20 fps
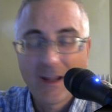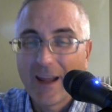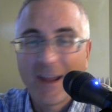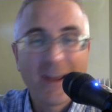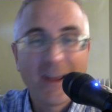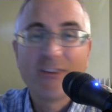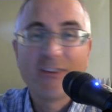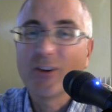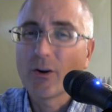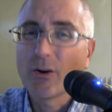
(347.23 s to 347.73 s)

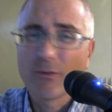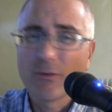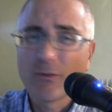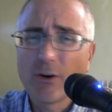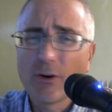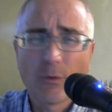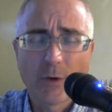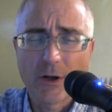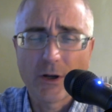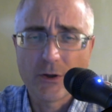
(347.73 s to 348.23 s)
You
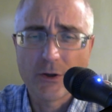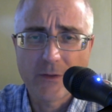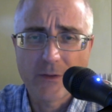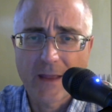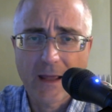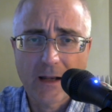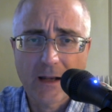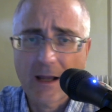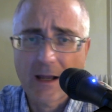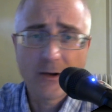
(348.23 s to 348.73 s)
don't want to do
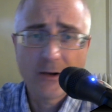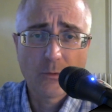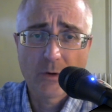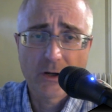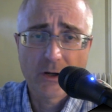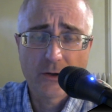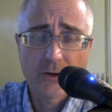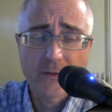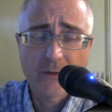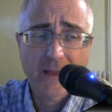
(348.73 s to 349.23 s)
that. I don't
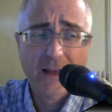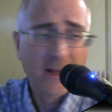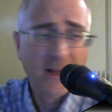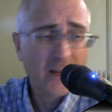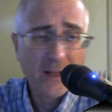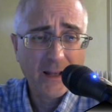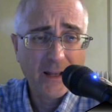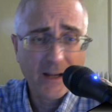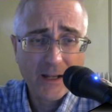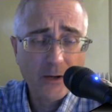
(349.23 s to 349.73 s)
want to do
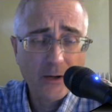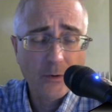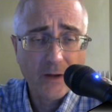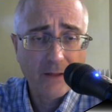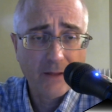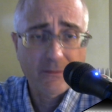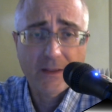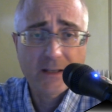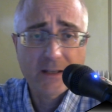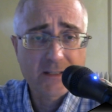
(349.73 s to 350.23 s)
that. And I don't
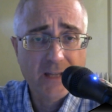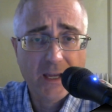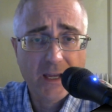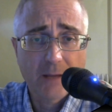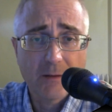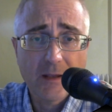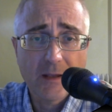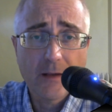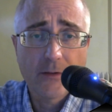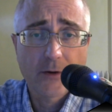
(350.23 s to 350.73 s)
have that
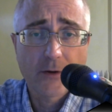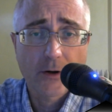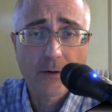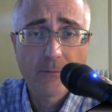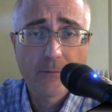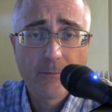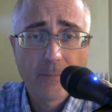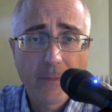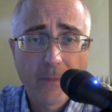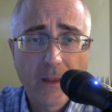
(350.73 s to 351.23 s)
time either.
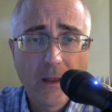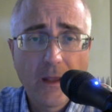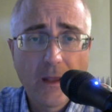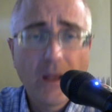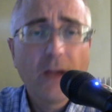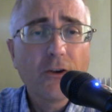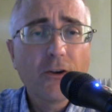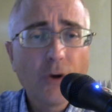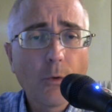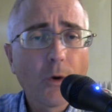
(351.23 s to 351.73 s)

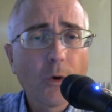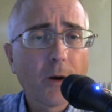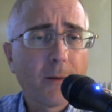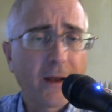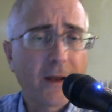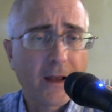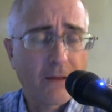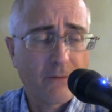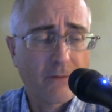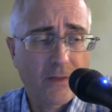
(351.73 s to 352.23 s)
Don't worry
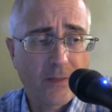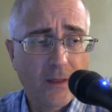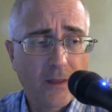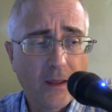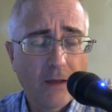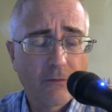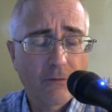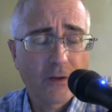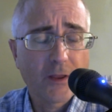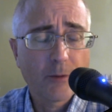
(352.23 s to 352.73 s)
about having
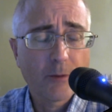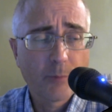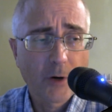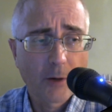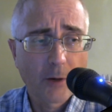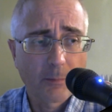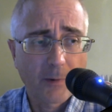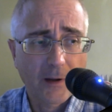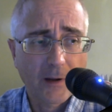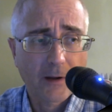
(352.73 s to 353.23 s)
everything
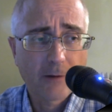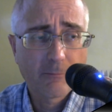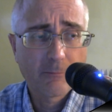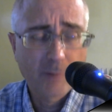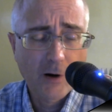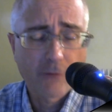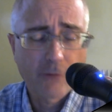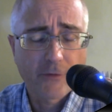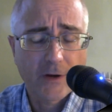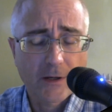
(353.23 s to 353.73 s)

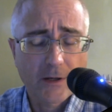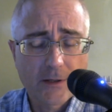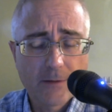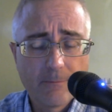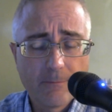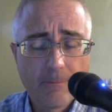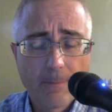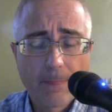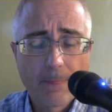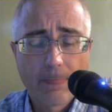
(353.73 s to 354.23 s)
perfect.
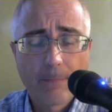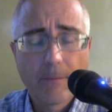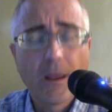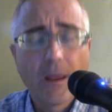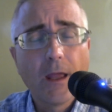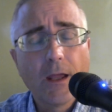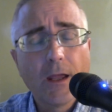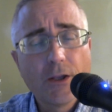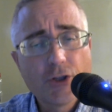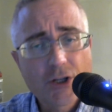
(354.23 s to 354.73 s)

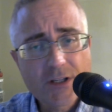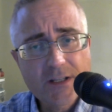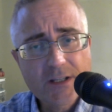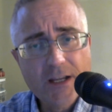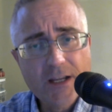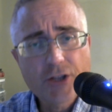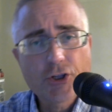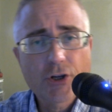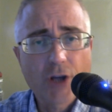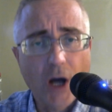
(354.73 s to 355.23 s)
Just
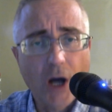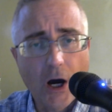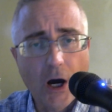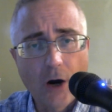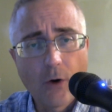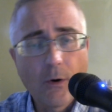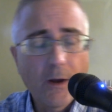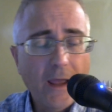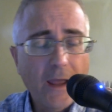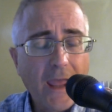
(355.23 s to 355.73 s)
as you
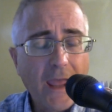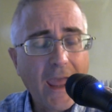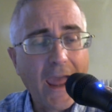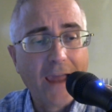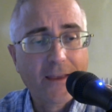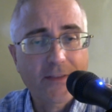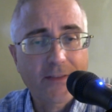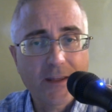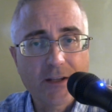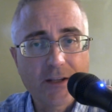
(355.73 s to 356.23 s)
go,
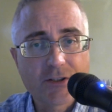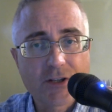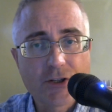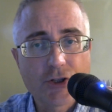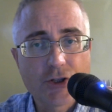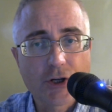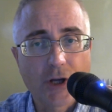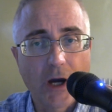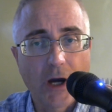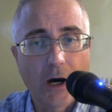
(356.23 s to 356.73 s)
hack things
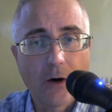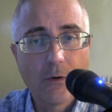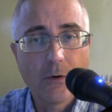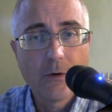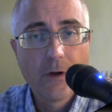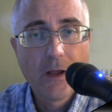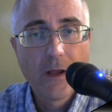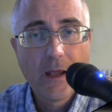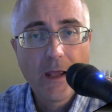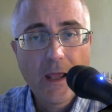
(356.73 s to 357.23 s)
as you
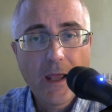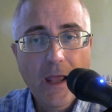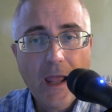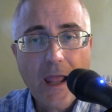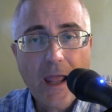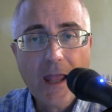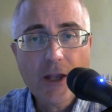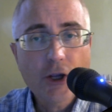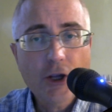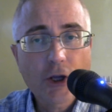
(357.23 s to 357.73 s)
go,
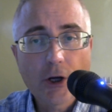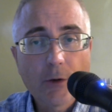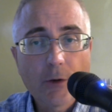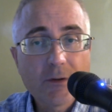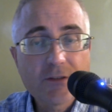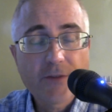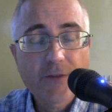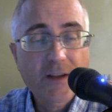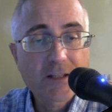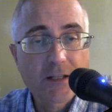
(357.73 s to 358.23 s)
and you can
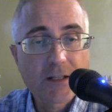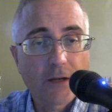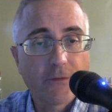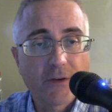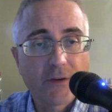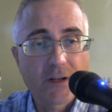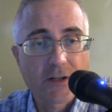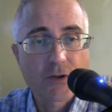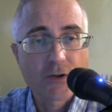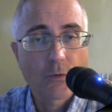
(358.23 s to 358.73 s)
always fix it if
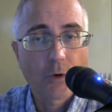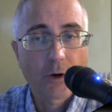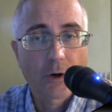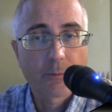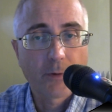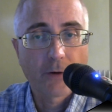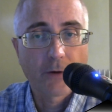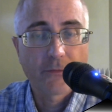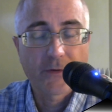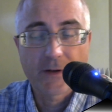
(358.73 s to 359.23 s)
it doesn't work
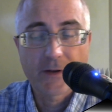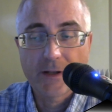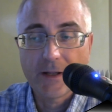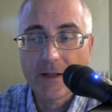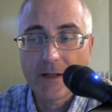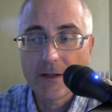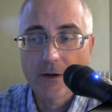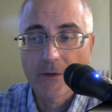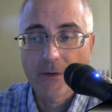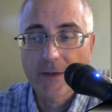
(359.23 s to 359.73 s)

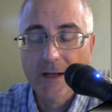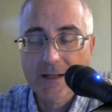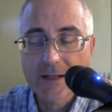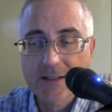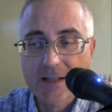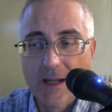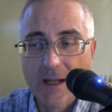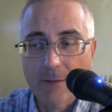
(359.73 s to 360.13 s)
perfectly, the next time